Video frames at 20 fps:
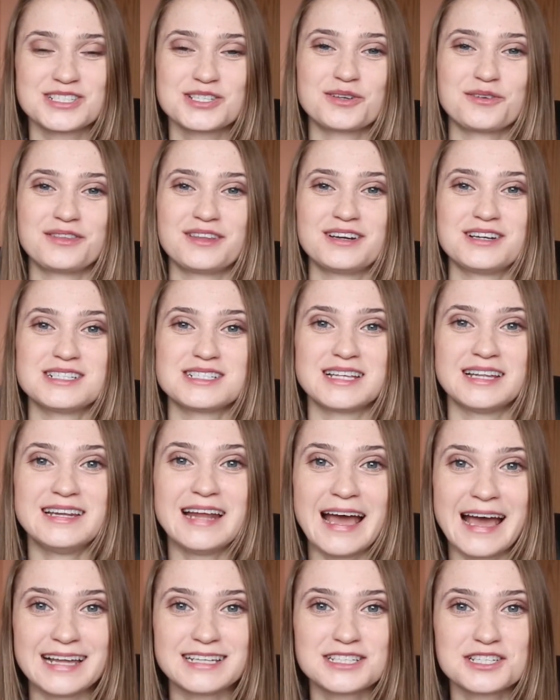So there is
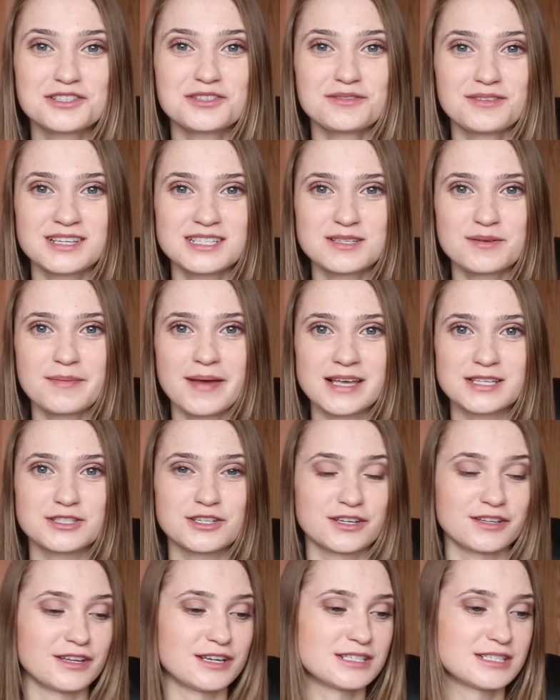an end to the
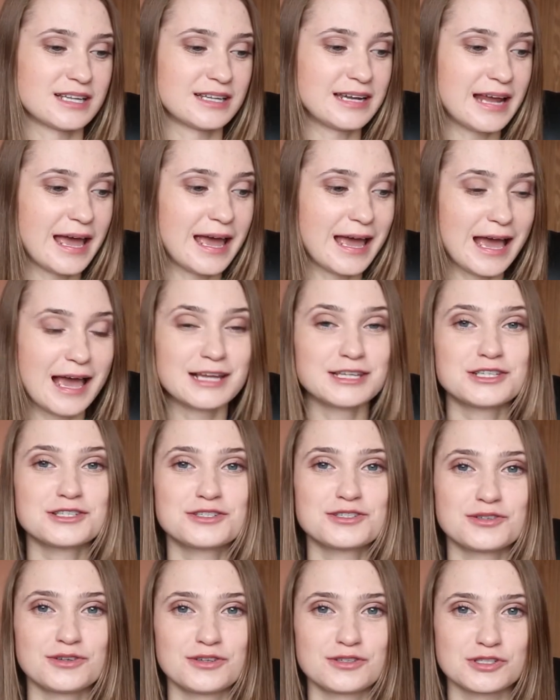semester, there's an end
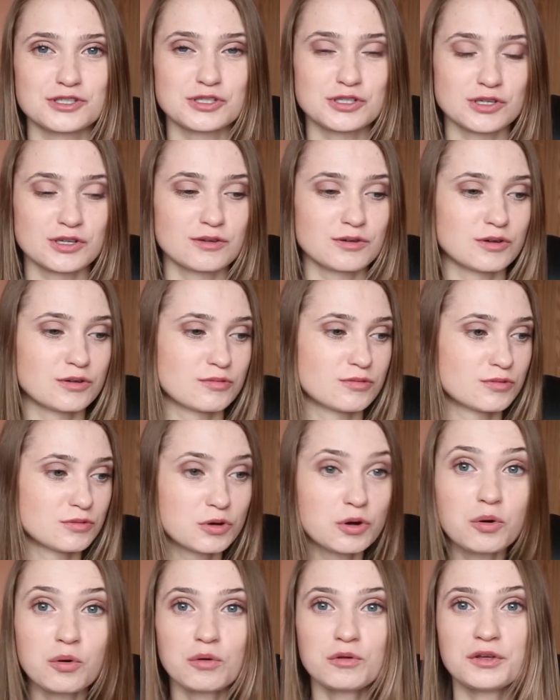to your
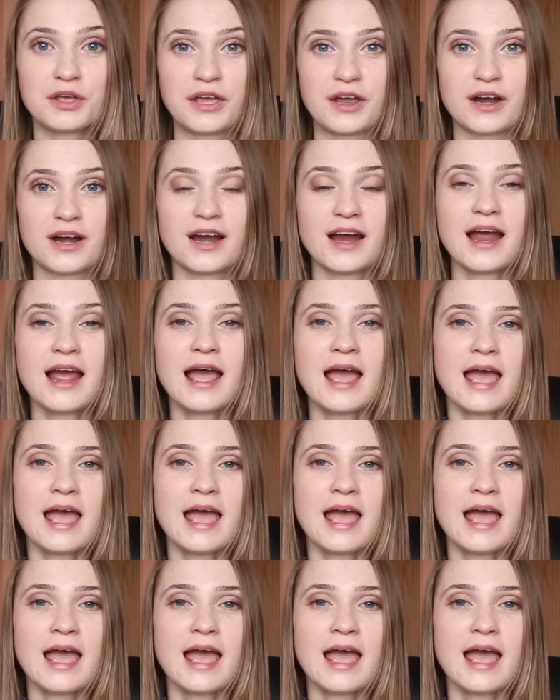school year.